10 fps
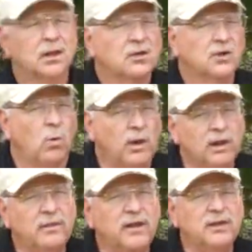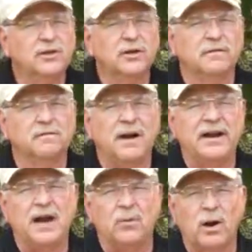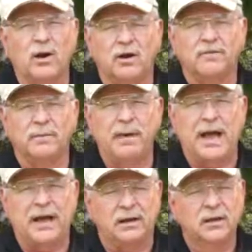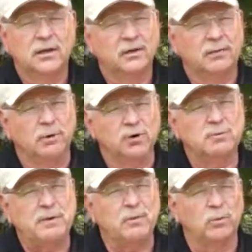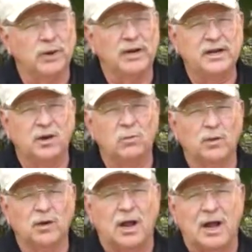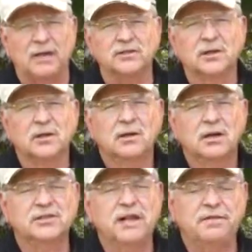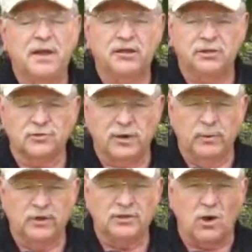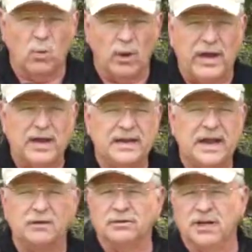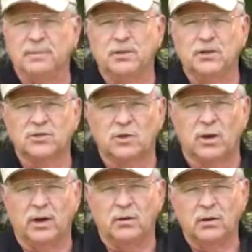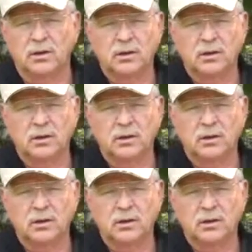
So, one of the things you're going to find out right off the bat that most people really don't realize is they think that tree roots go way down deep in the soil.